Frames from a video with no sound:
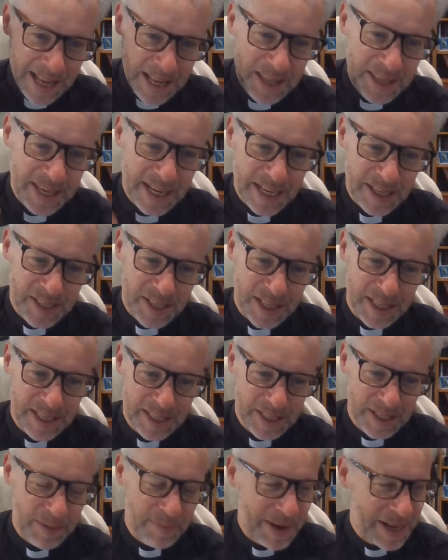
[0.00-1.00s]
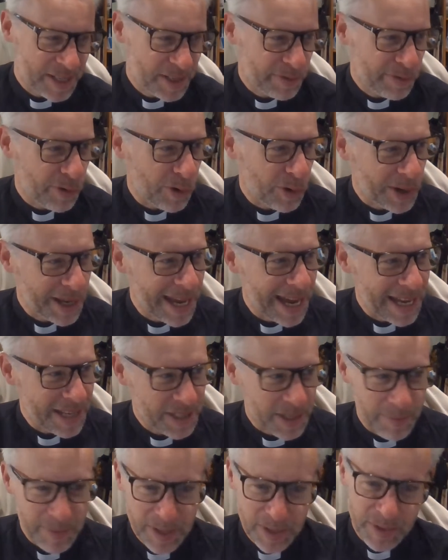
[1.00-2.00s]
and I think it's the metaphor.
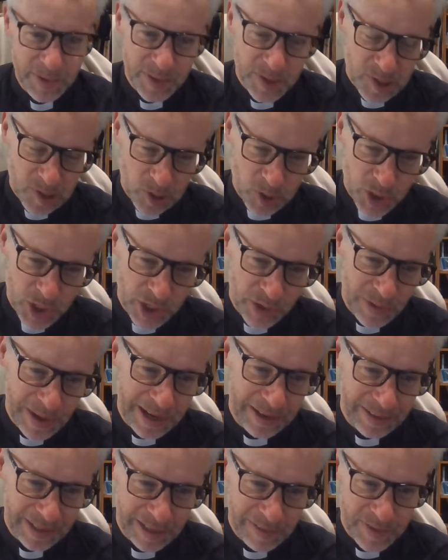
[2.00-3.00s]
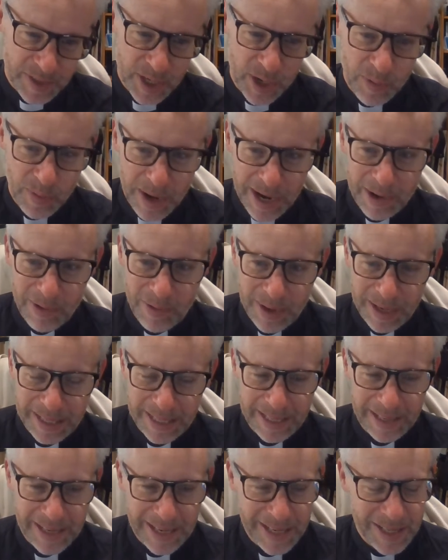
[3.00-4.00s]
Yes, I mean the sloshing around gives it away.
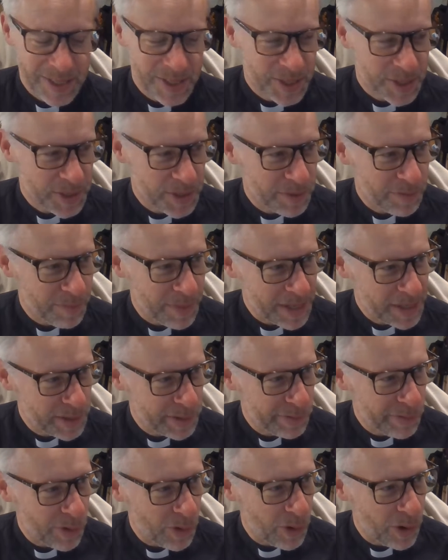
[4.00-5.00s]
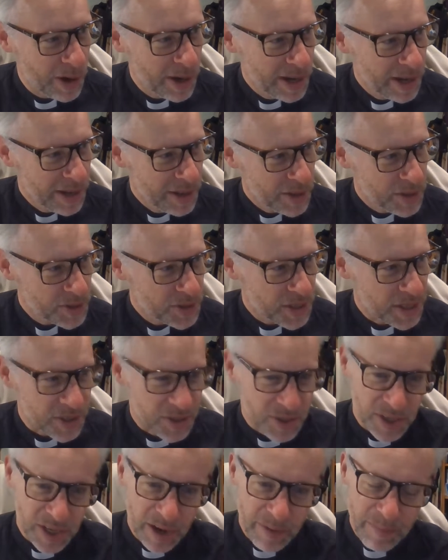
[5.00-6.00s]
Really, it's a sort of metaphor that
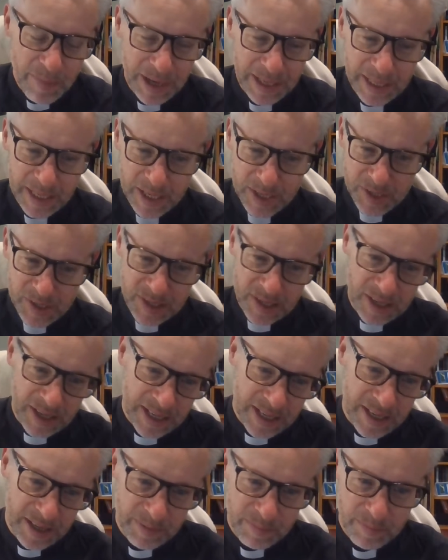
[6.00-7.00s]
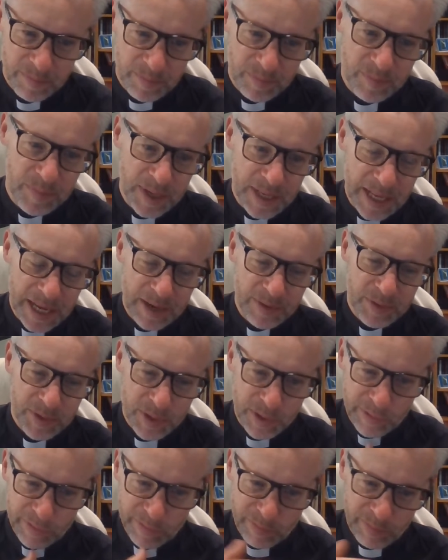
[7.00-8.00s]
says money is like a
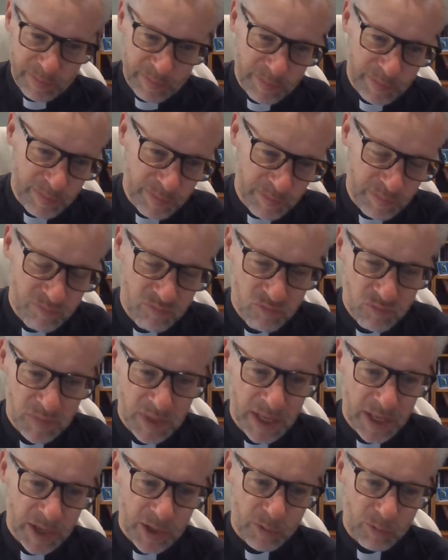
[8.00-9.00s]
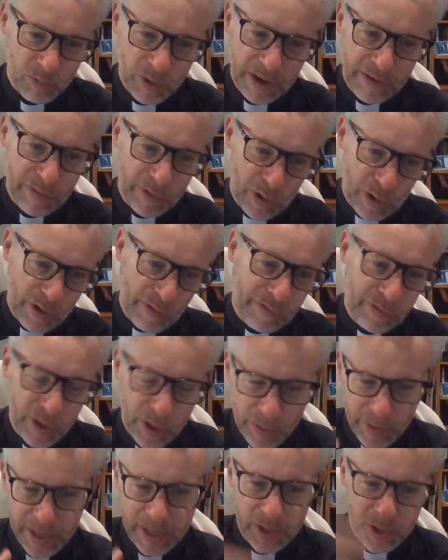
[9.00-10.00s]
sort of river or
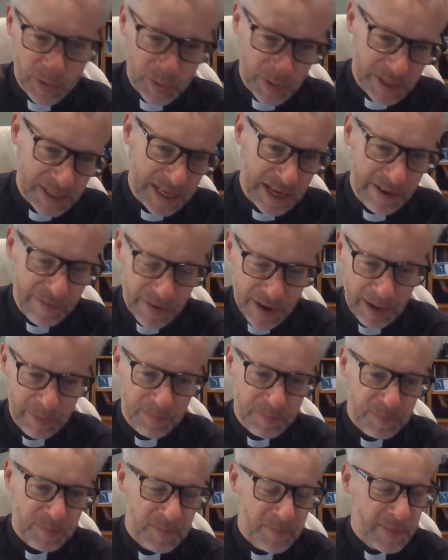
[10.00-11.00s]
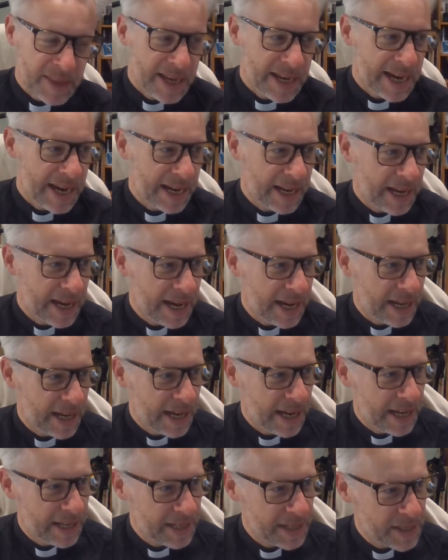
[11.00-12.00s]
fluid or whatever,
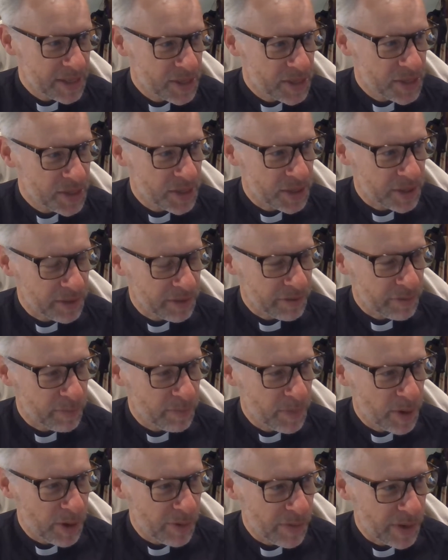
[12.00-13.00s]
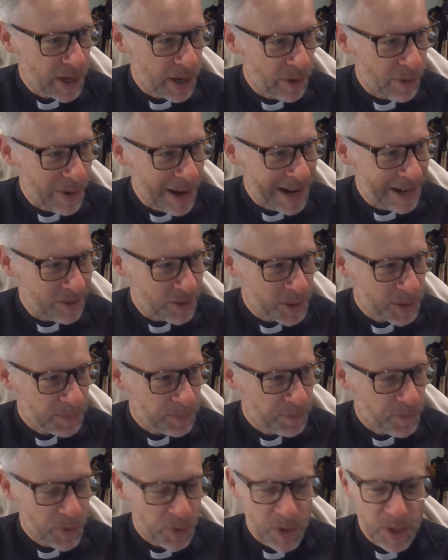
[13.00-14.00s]
and it's sort of moving around.
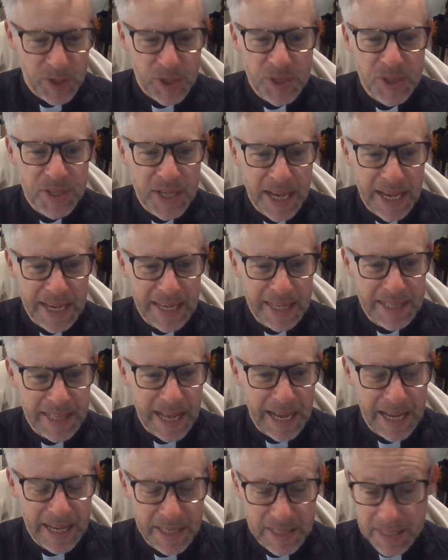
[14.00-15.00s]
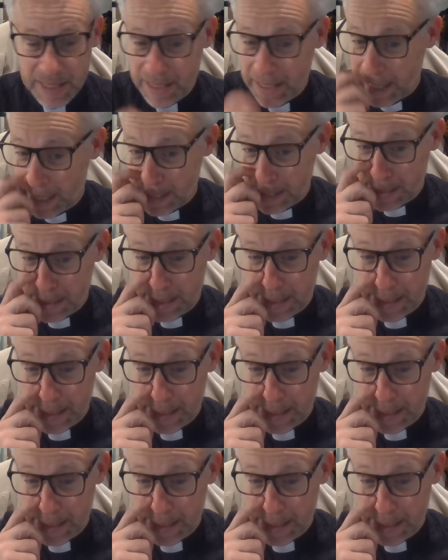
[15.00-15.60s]
The reason I say that is that that's